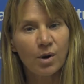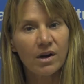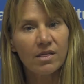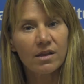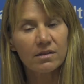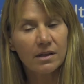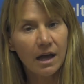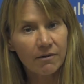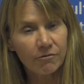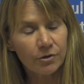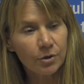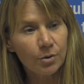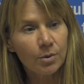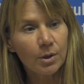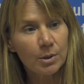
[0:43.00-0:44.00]
where the La
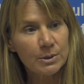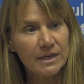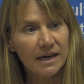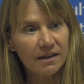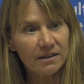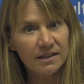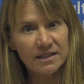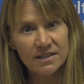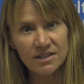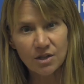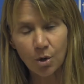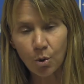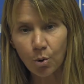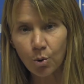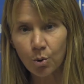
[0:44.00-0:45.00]
Vue Hotel is, the
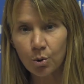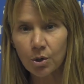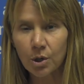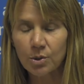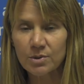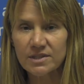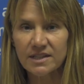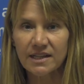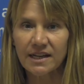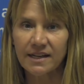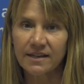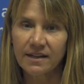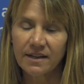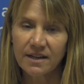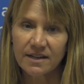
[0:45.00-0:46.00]
whole
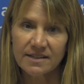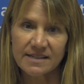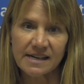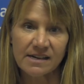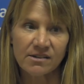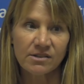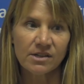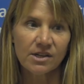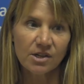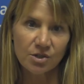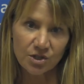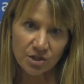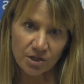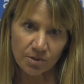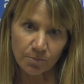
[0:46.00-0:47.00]
coastline down
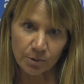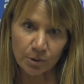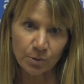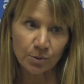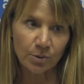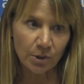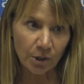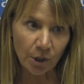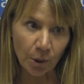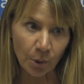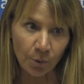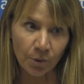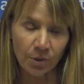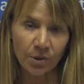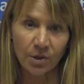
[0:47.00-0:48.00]
to the Blue
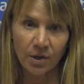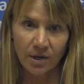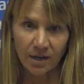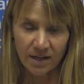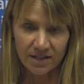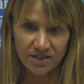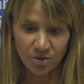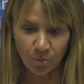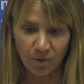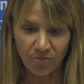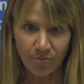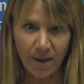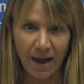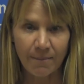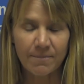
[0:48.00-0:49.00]
Lagoon. And so we've
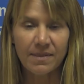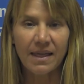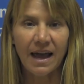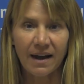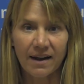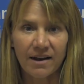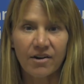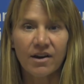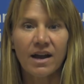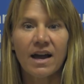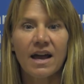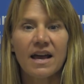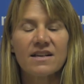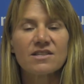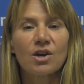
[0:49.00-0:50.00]
mapped that area
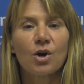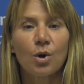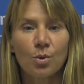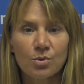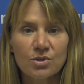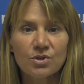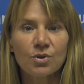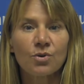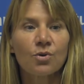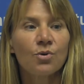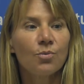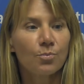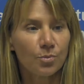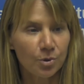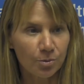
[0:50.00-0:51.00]
as a coastal
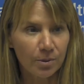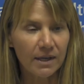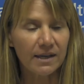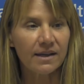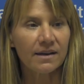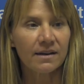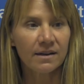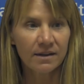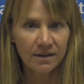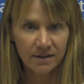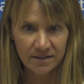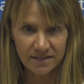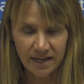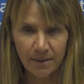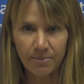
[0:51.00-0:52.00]
marine
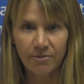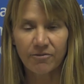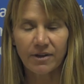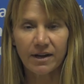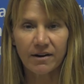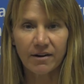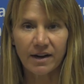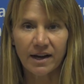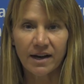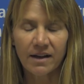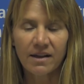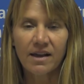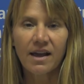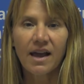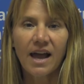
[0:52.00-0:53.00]
type of area.
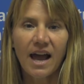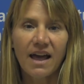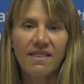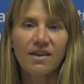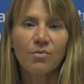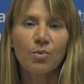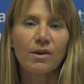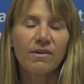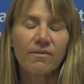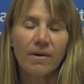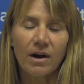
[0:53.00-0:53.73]
And then we've